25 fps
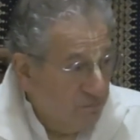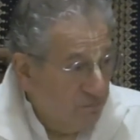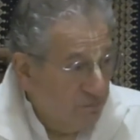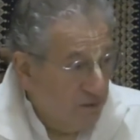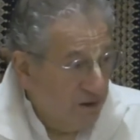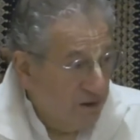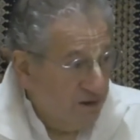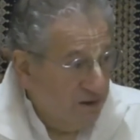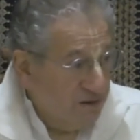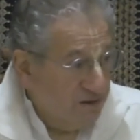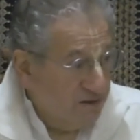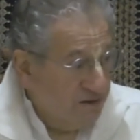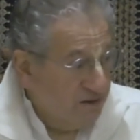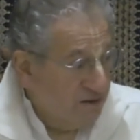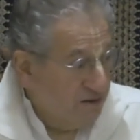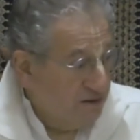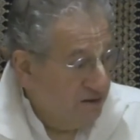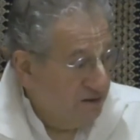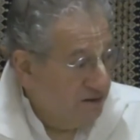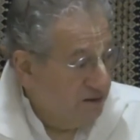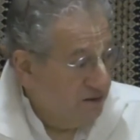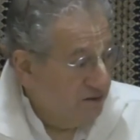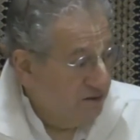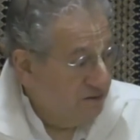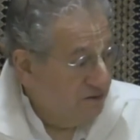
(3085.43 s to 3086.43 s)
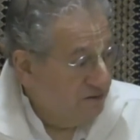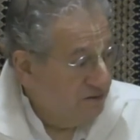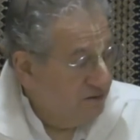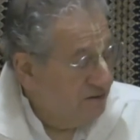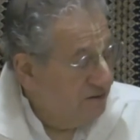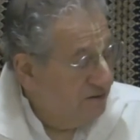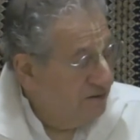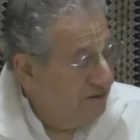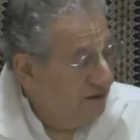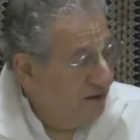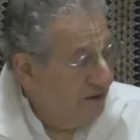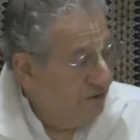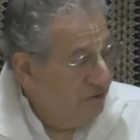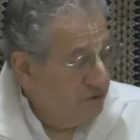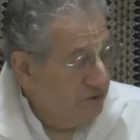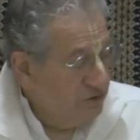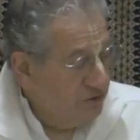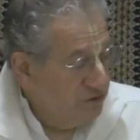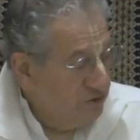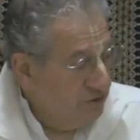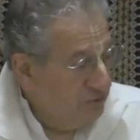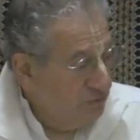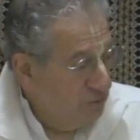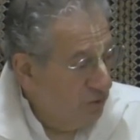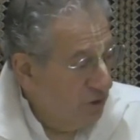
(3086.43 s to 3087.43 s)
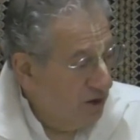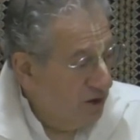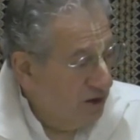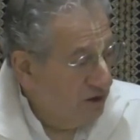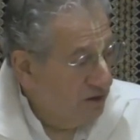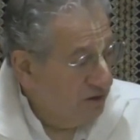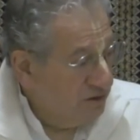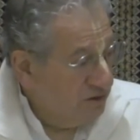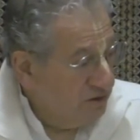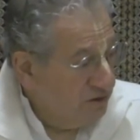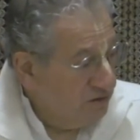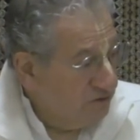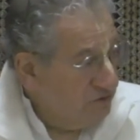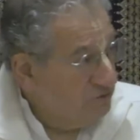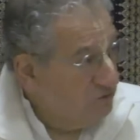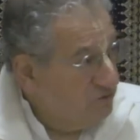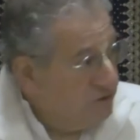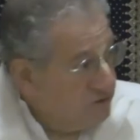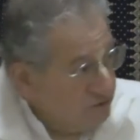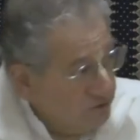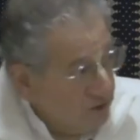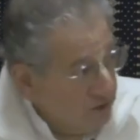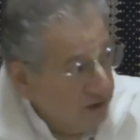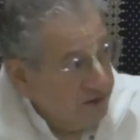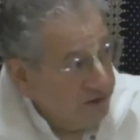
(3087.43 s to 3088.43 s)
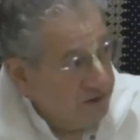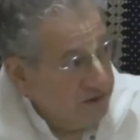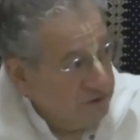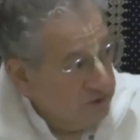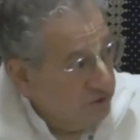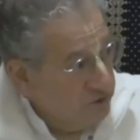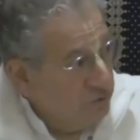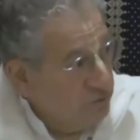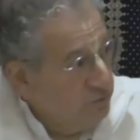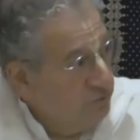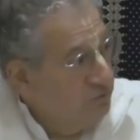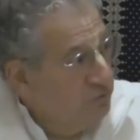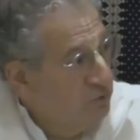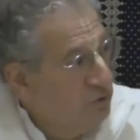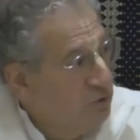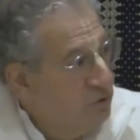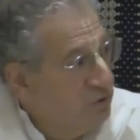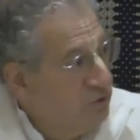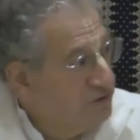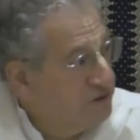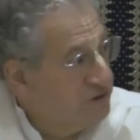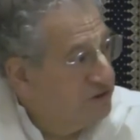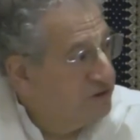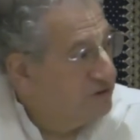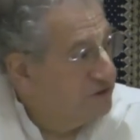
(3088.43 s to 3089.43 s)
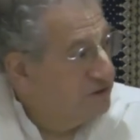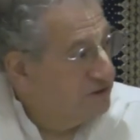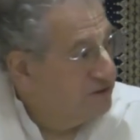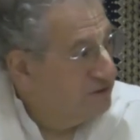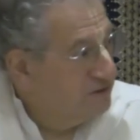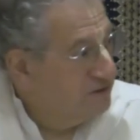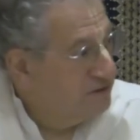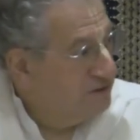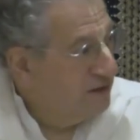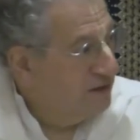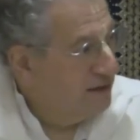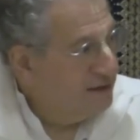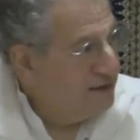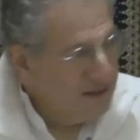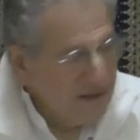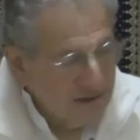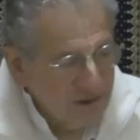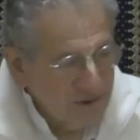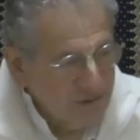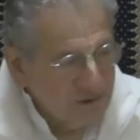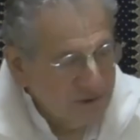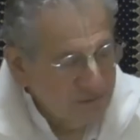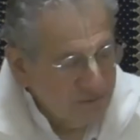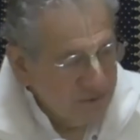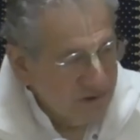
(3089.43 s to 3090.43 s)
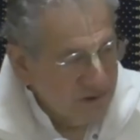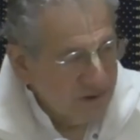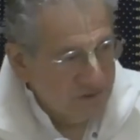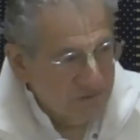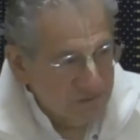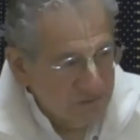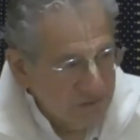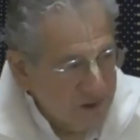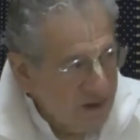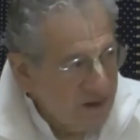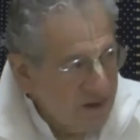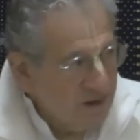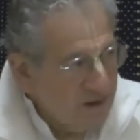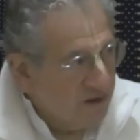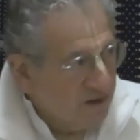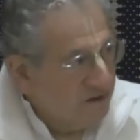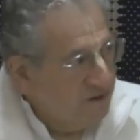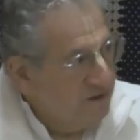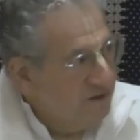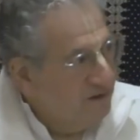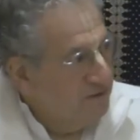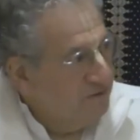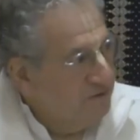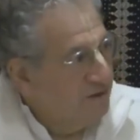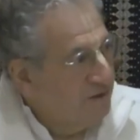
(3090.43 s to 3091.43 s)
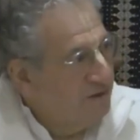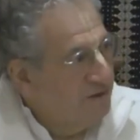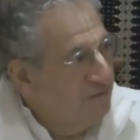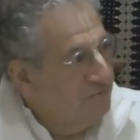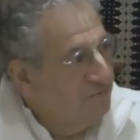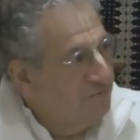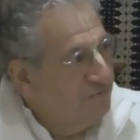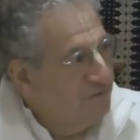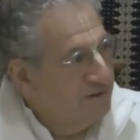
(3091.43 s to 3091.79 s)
but uh, after a little while he was finding little faults not that he was being mean, right?